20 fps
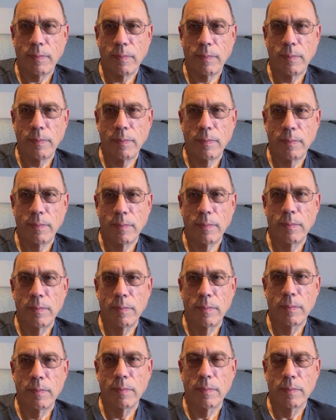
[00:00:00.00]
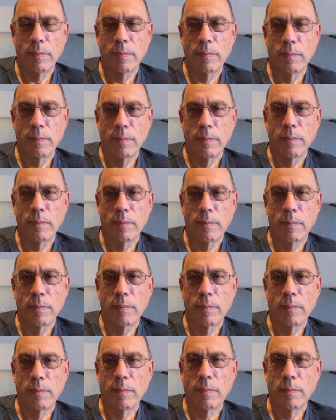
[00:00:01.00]

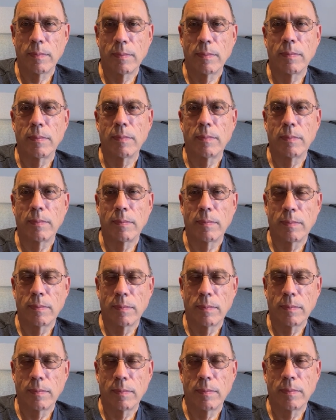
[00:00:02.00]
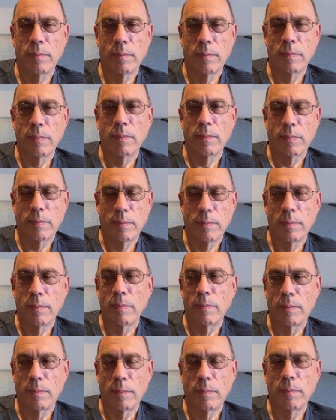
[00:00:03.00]

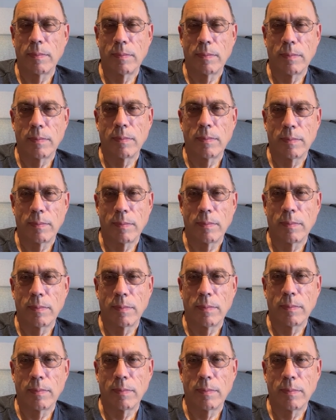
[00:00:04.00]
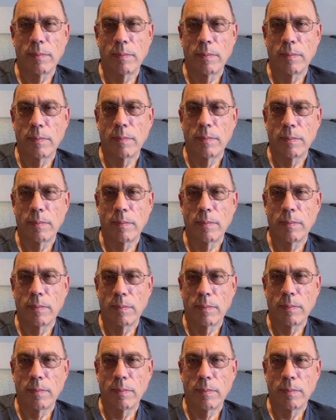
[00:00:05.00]

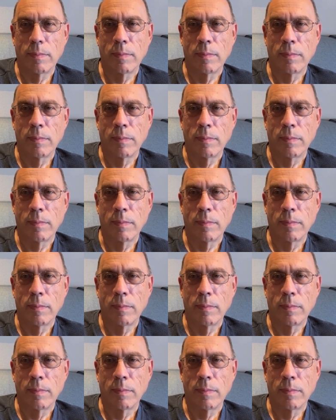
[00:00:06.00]
(silent)